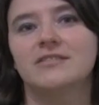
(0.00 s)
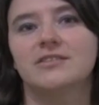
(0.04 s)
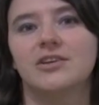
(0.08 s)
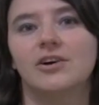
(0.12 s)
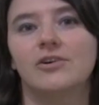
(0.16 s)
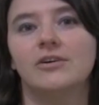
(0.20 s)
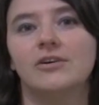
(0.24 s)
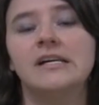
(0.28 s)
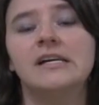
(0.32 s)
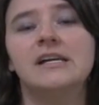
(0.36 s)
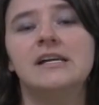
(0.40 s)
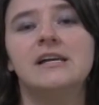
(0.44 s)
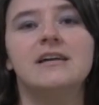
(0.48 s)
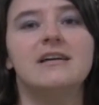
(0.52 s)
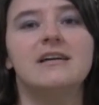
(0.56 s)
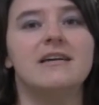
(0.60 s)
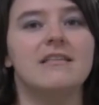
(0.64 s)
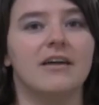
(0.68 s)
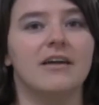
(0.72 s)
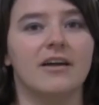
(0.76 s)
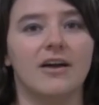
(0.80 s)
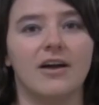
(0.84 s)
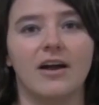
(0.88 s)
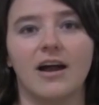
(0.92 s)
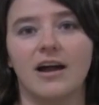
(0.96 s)
So
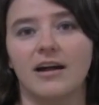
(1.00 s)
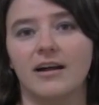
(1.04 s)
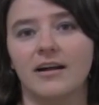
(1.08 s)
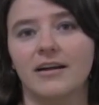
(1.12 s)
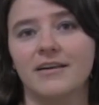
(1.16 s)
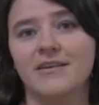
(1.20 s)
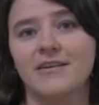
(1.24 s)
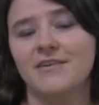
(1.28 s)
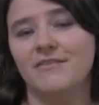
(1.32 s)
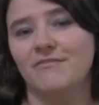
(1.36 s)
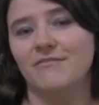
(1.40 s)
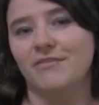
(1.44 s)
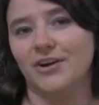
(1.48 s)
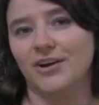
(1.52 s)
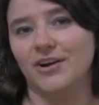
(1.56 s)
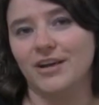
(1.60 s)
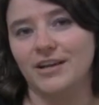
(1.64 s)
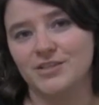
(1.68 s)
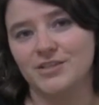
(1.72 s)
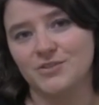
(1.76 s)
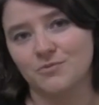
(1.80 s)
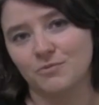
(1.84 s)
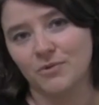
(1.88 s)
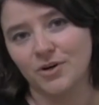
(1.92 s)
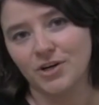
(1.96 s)
there are
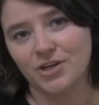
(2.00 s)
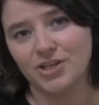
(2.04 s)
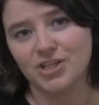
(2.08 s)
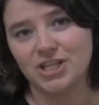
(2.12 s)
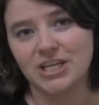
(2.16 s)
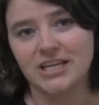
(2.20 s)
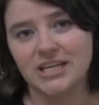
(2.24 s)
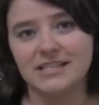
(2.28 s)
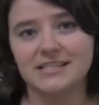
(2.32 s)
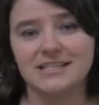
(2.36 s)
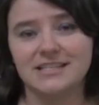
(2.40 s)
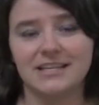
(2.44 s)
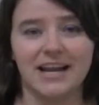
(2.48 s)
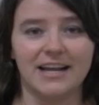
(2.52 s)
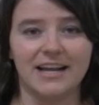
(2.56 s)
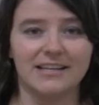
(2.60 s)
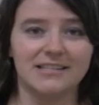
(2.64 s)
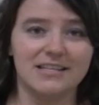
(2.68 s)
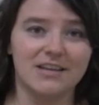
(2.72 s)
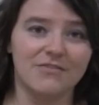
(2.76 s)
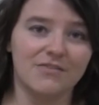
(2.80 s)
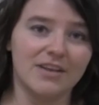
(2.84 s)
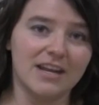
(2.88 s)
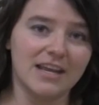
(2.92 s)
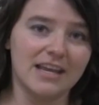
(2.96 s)
various worksheets and
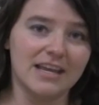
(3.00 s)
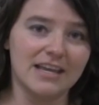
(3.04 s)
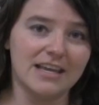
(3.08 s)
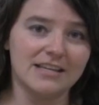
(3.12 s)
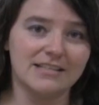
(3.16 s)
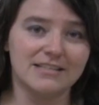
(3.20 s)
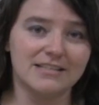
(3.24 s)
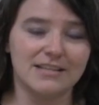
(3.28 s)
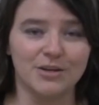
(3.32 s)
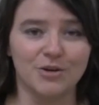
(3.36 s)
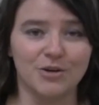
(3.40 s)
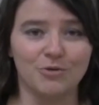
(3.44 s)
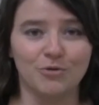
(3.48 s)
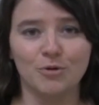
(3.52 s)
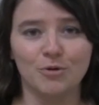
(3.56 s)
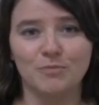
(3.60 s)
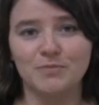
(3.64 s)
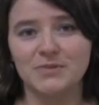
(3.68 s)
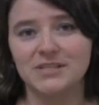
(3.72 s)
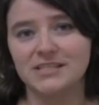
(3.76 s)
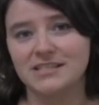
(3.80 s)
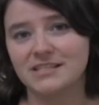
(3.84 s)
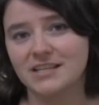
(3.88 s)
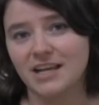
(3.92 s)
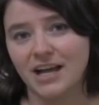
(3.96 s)
activities and
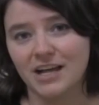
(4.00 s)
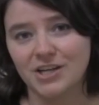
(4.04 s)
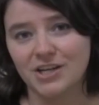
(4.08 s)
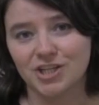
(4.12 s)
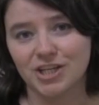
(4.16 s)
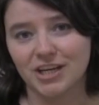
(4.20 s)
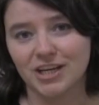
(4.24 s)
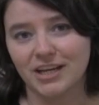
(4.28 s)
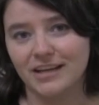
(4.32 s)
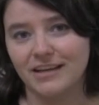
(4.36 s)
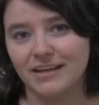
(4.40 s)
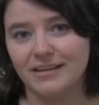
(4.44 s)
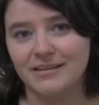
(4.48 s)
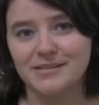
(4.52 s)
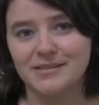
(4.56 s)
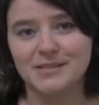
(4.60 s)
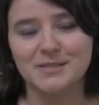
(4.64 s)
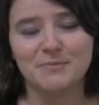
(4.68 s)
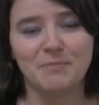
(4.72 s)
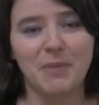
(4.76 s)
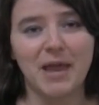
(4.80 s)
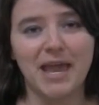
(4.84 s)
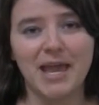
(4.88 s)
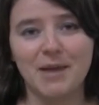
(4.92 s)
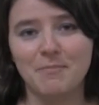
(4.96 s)
group
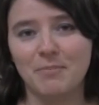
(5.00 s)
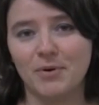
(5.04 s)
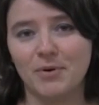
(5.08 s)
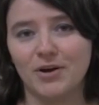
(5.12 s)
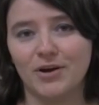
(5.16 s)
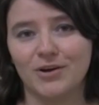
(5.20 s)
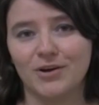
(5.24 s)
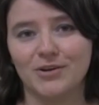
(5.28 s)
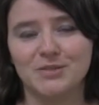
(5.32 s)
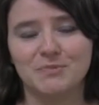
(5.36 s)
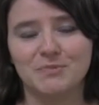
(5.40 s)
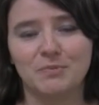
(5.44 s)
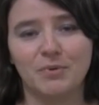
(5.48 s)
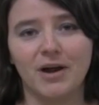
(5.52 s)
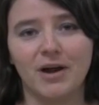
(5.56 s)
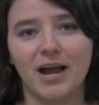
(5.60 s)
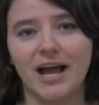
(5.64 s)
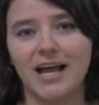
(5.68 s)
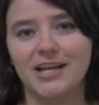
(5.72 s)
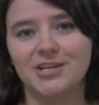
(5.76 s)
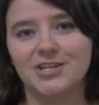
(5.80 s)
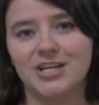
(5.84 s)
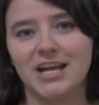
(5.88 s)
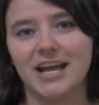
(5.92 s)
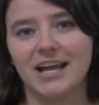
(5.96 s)
discussions, papers,
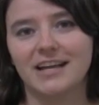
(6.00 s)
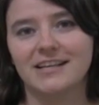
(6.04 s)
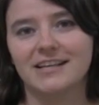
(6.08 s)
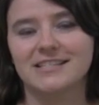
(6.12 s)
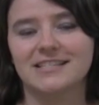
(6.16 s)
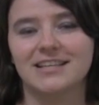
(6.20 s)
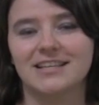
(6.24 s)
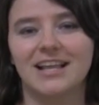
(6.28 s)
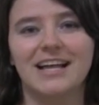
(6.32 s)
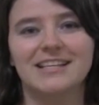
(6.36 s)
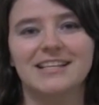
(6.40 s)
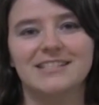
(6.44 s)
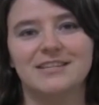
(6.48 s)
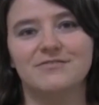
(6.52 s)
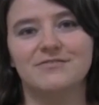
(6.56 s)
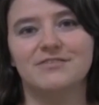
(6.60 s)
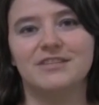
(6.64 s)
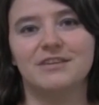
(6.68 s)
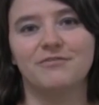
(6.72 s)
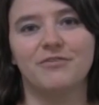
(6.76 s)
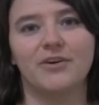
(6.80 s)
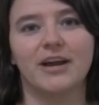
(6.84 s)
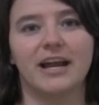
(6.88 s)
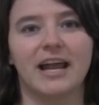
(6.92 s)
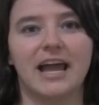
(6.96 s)
projects, lots of
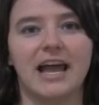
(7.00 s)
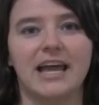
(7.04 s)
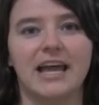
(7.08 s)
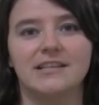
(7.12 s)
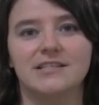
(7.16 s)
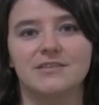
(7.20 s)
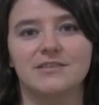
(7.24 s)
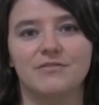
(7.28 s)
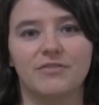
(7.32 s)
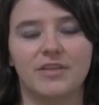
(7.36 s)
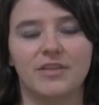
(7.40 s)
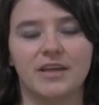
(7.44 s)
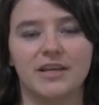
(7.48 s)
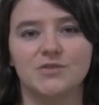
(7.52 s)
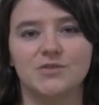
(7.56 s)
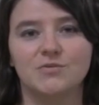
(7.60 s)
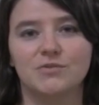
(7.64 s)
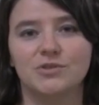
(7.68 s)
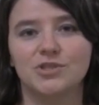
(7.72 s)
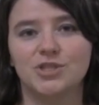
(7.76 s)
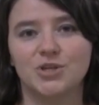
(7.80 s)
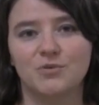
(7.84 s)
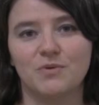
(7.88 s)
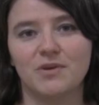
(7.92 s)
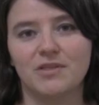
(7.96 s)
different kinds of things
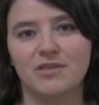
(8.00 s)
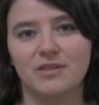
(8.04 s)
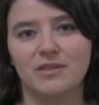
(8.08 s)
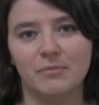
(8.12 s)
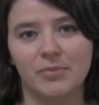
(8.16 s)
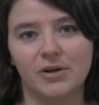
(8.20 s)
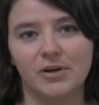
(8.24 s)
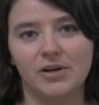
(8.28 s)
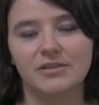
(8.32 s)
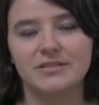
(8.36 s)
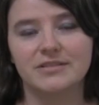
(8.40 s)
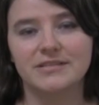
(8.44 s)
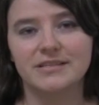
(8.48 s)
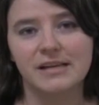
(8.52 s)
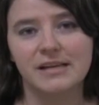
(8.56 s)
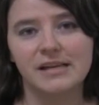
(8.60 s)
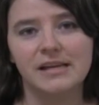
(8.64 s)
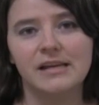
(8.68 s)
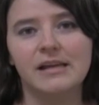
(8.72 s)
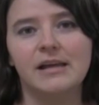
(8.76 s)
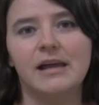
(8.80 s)
we'll do with the books.